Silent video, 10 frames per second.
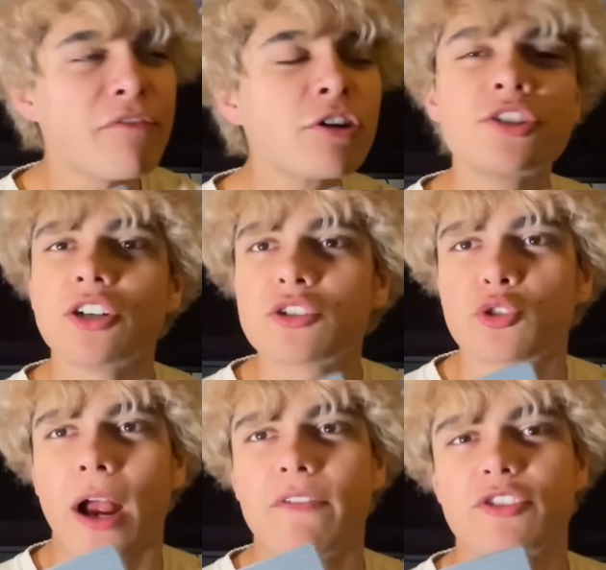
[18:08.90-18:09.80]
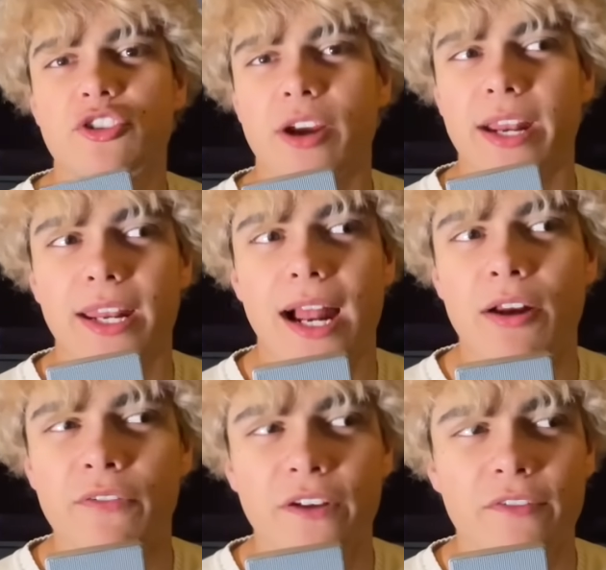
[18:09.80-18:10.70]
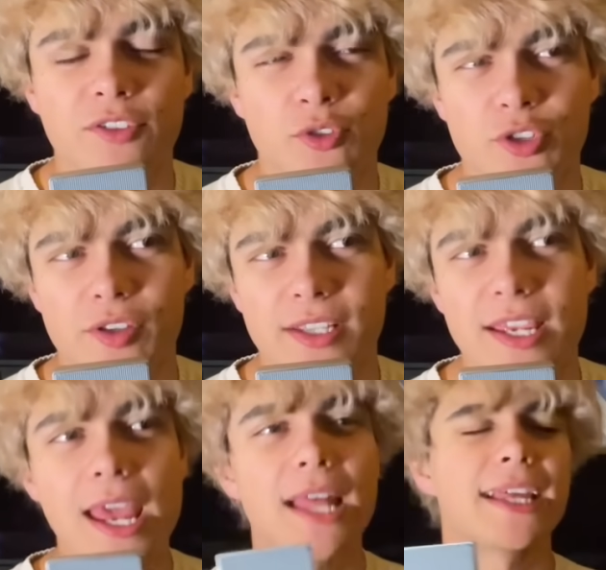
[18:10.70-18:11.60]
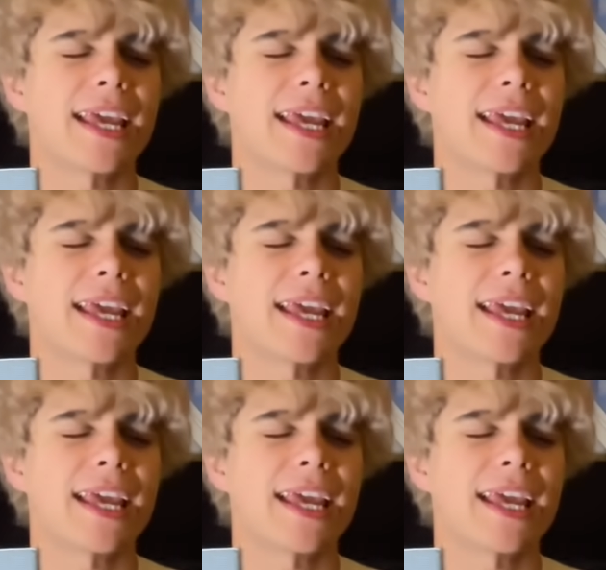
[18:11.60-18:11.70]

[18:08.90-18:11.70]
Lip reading: took driver's training. I don't know if I ever told y'all this. Like in